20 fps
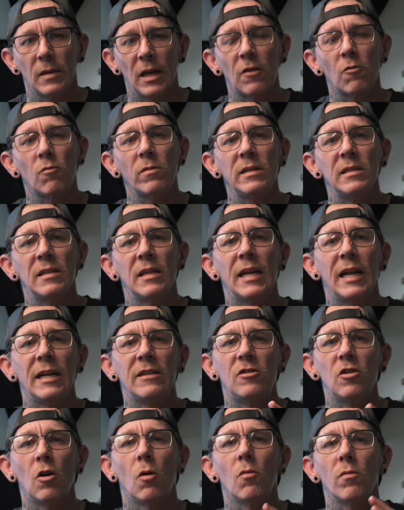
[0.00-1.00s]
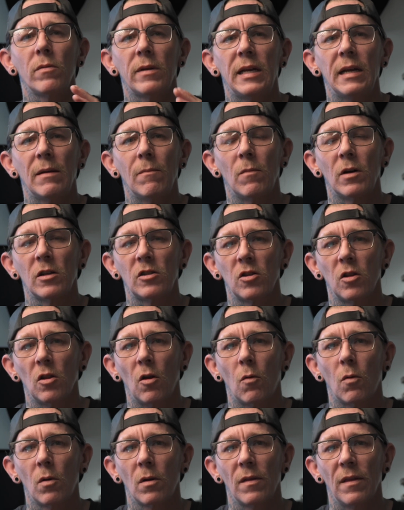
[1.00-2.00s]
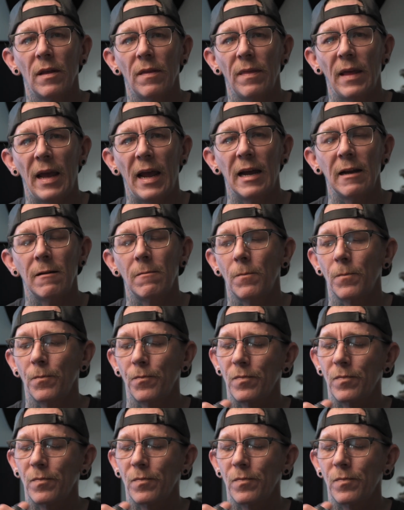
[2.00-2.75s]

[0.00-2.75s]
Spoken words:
Now, the reason that I don't get much lower than that